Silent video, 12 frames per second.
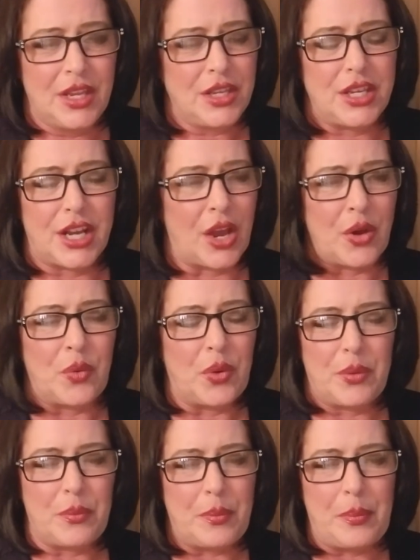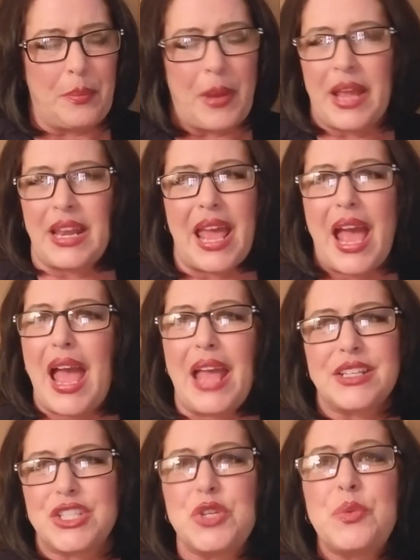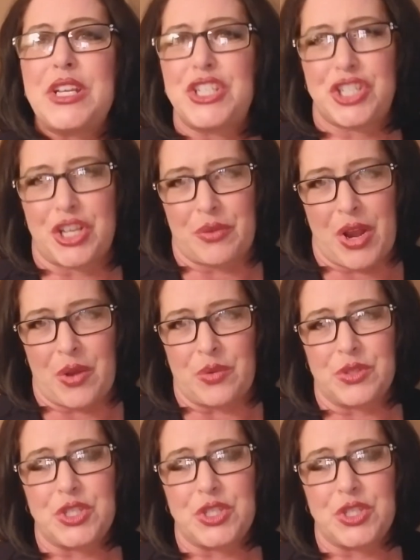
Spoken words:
You know, but to each their own.